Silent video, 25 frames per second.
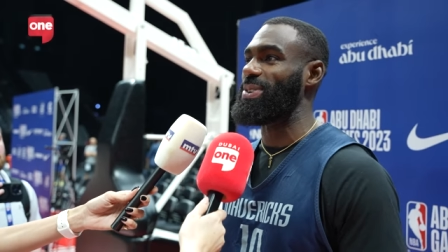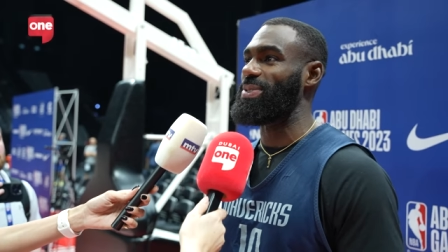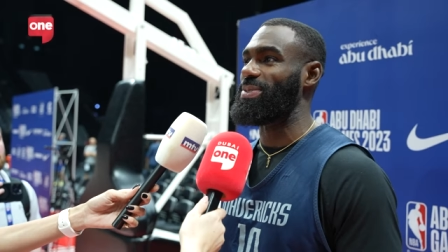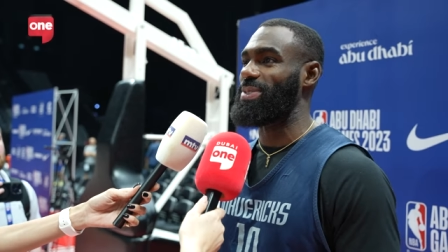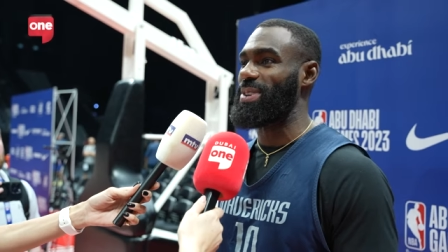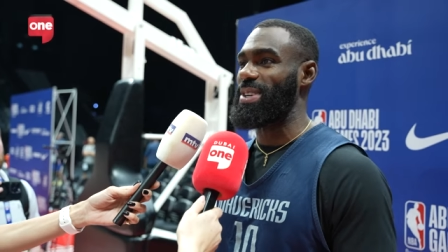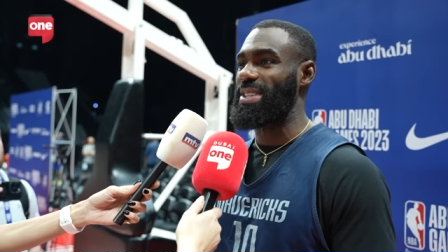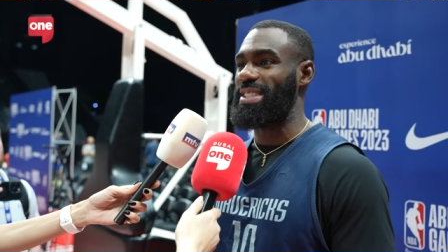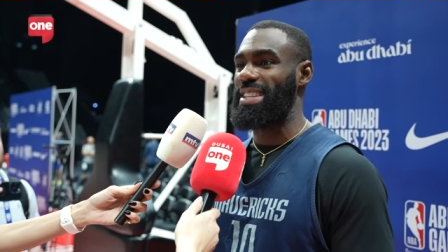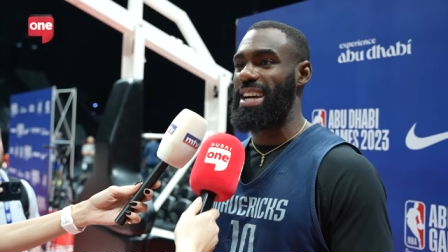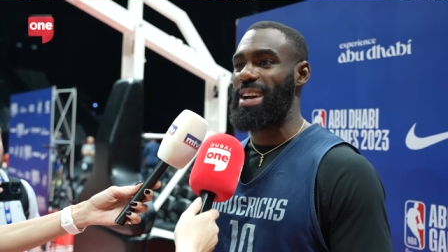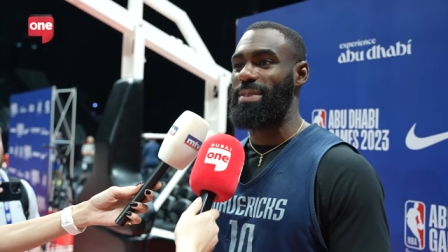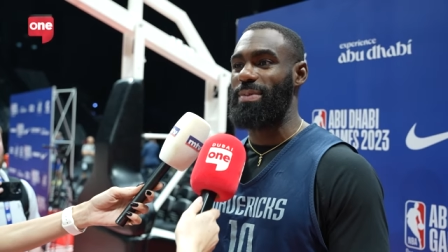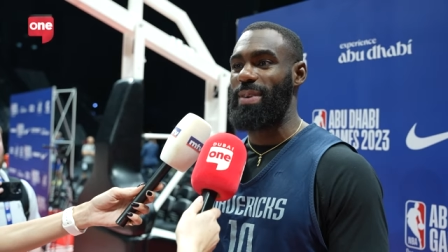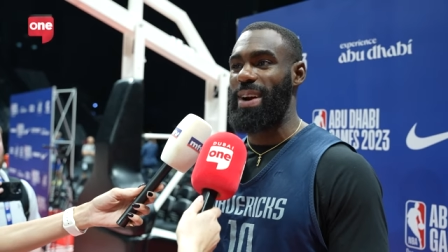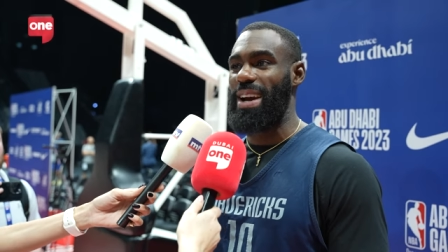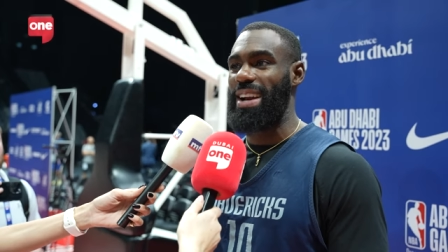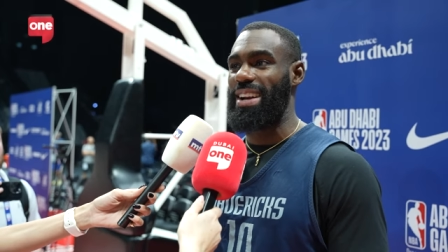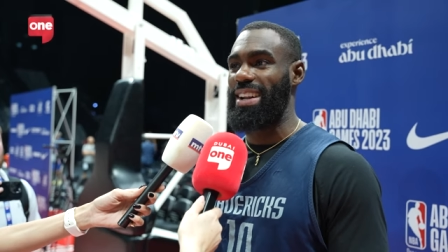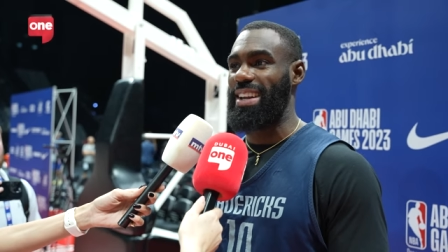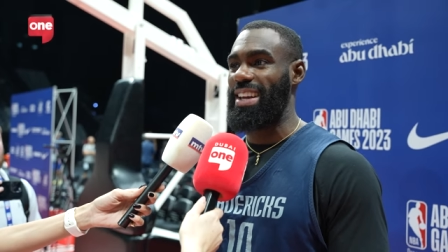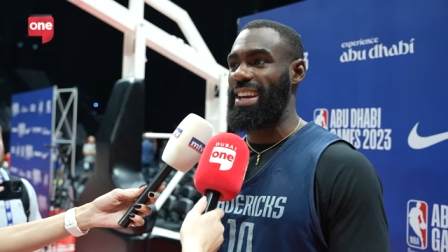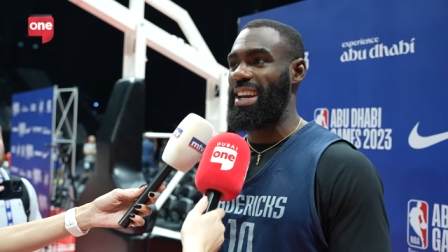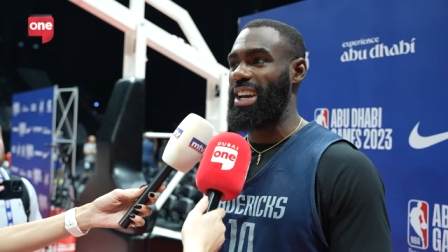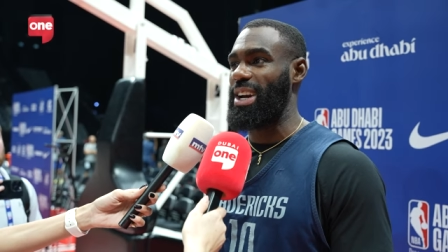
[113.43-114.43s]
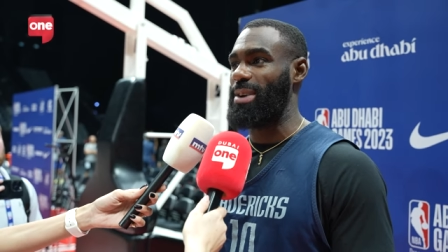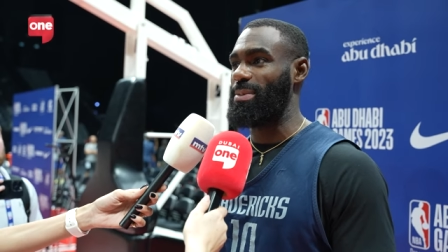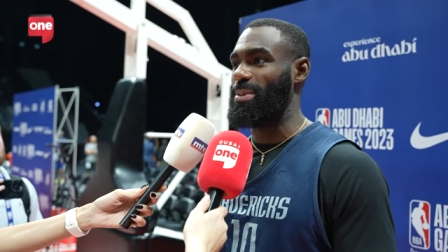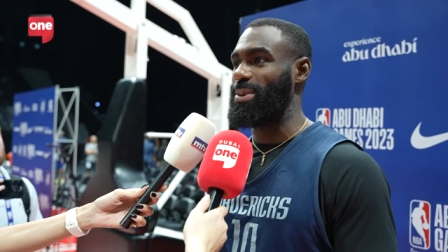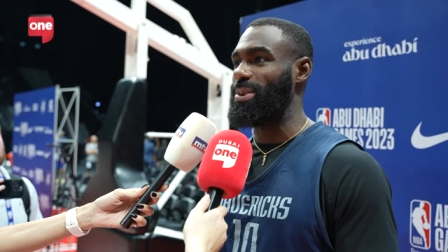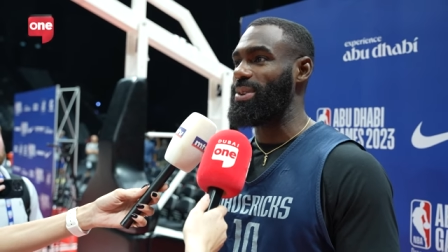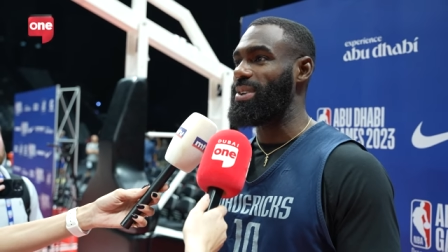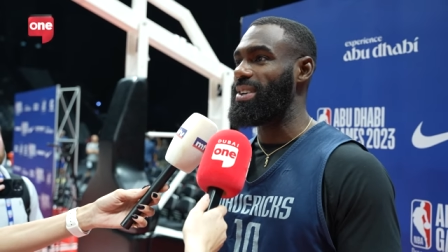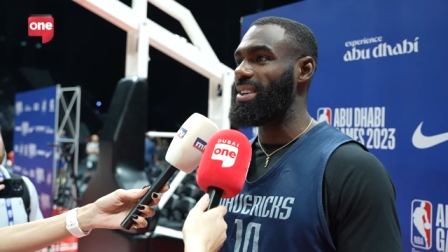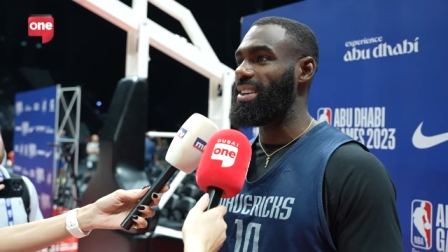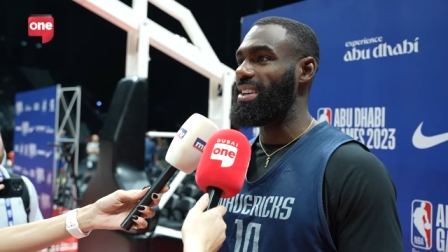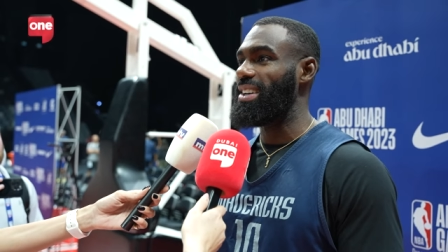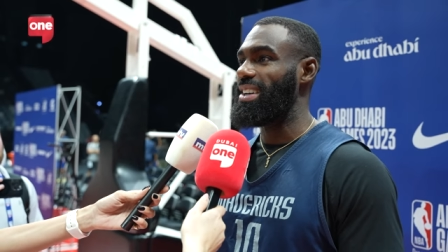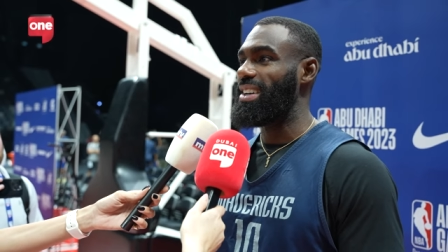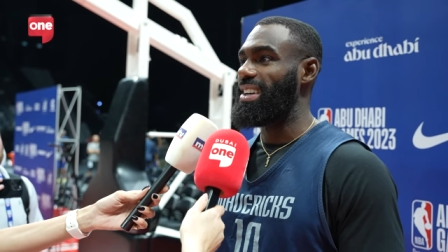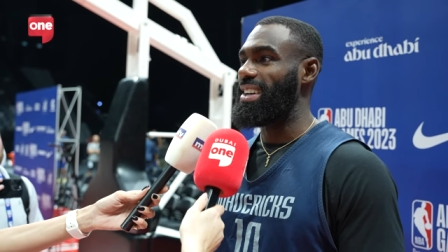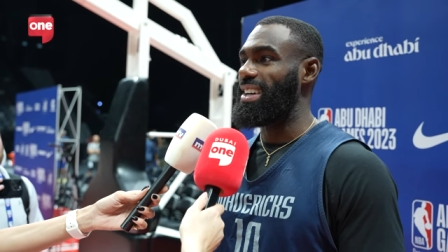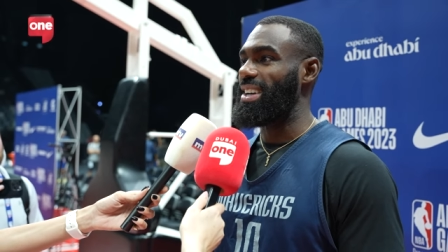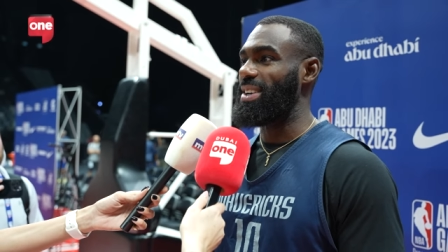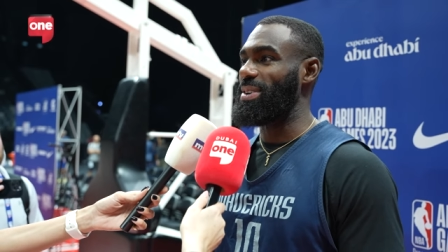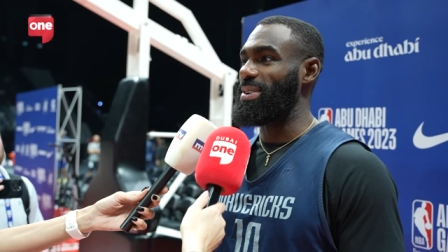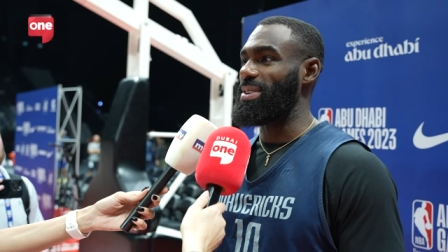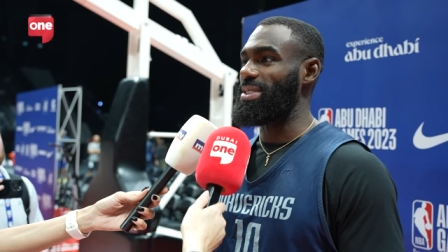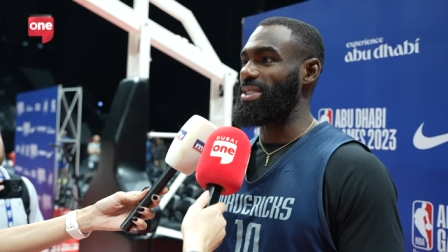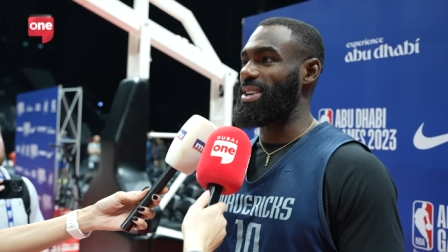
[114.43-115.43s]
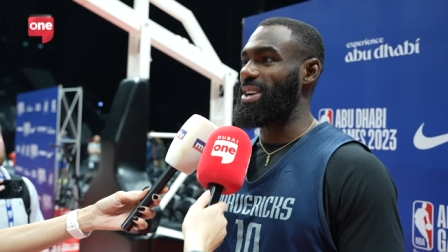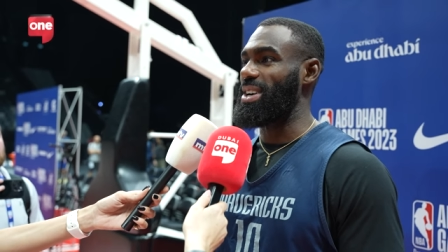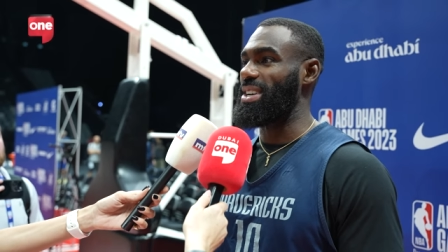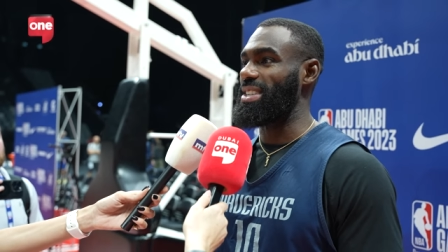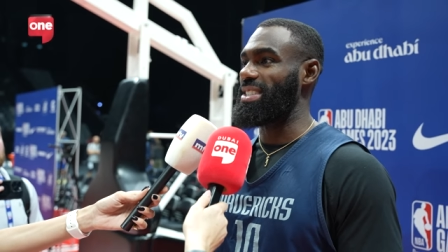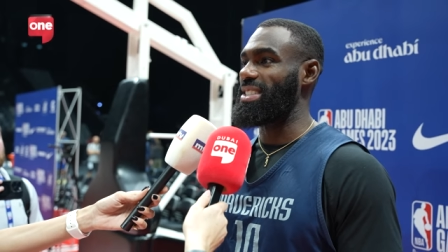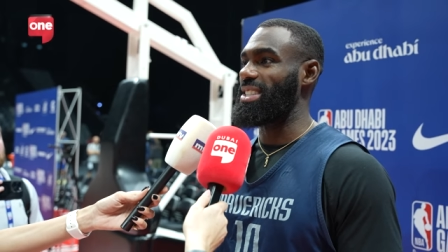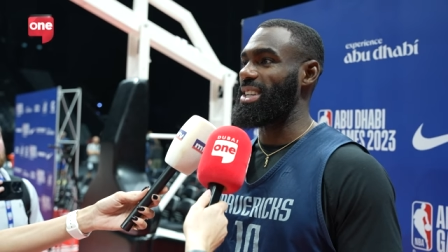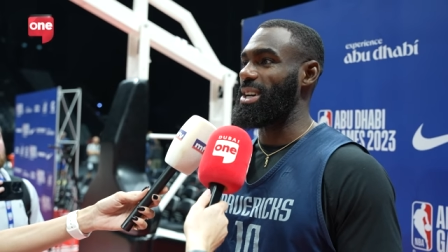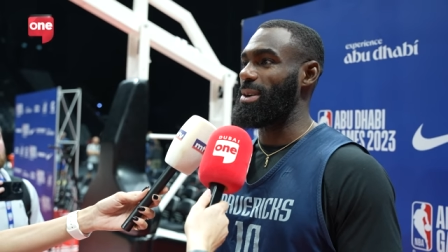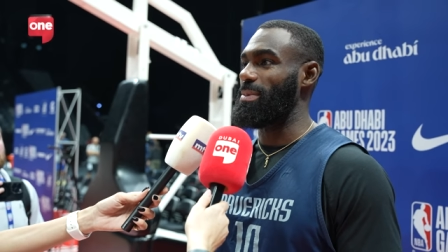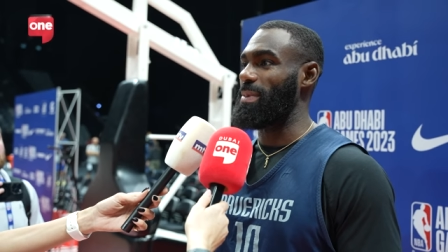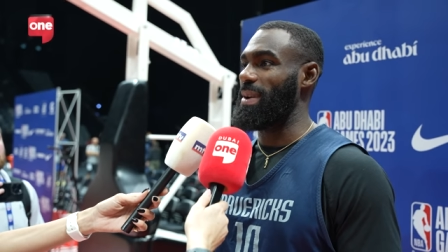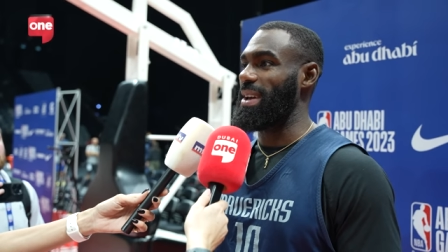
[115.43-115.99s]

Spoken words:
First time riding a camel, it was awesome.